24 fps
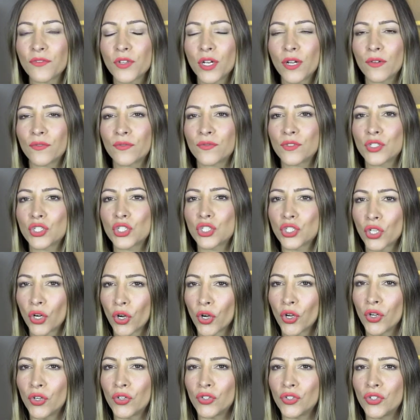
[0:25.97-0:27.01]
that I've
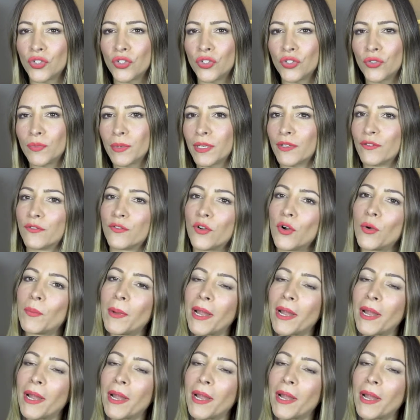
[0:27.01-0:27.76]
shown you before,